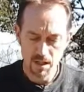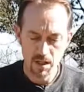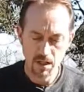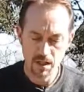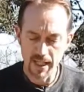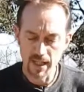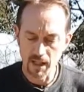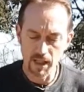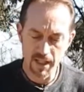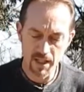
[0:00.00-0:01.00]

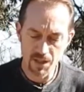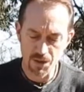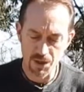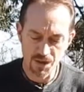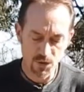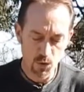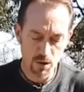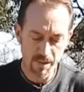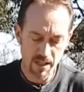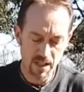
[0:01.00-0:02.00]
settle into its
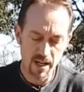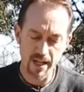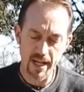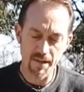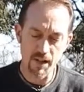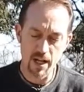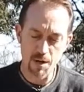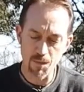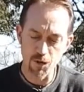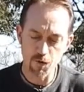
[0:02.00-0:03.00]
form, and it's not going to have a lot
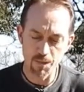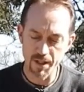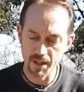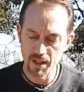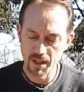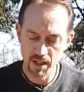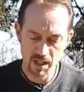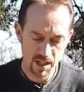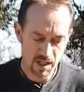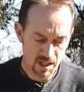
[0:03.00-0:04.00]
of movement.
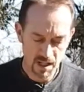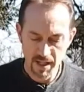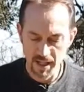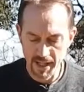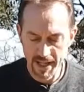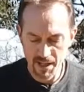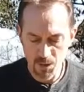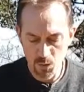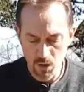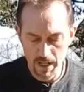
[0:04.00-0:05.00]
And that
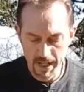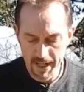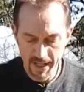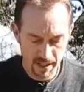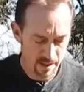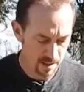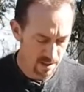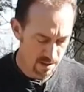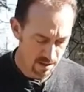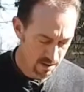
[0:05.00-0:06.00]
is why
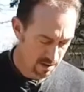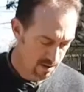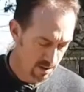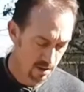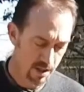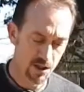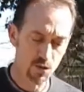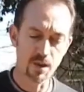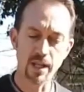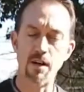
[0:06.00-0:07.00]
this
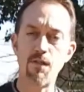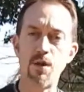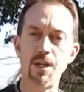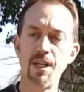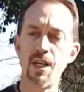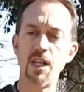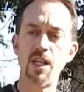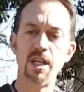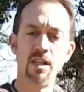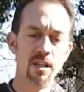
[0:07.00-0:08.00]
one that I've already
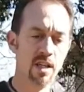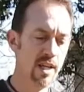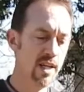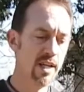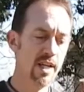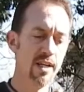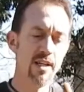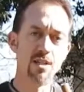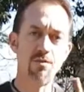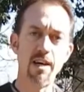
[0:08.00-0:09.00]
done, it
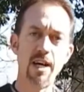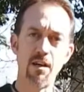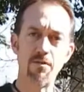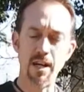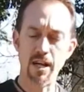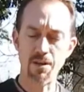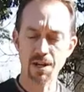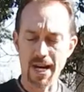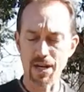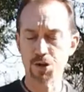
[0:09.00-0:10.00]
doesn't rattle
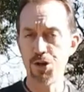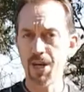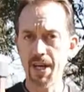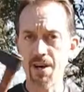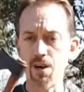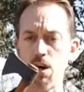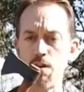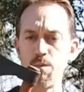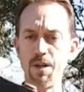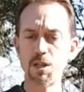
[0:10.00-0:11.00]
around. I could get it
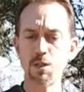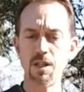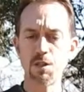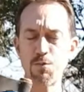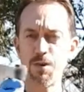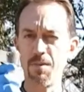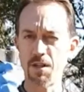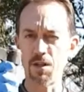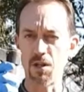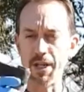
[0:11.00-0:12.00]
off, but it's pretty
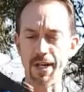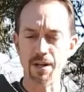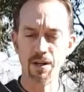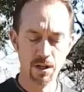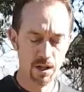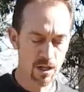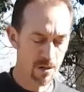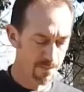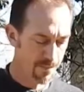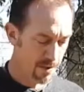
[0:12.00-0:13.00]
much on there.
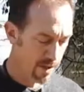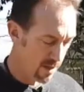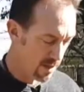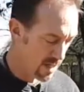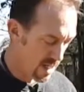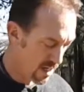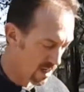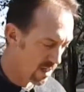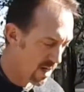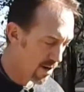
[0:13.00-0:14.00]
You know, it's not going to
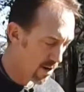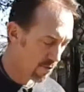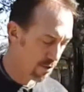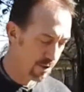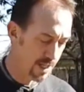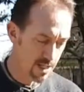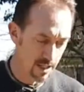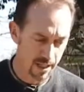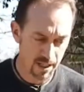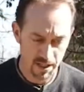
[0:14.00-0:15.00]
slide off real easily.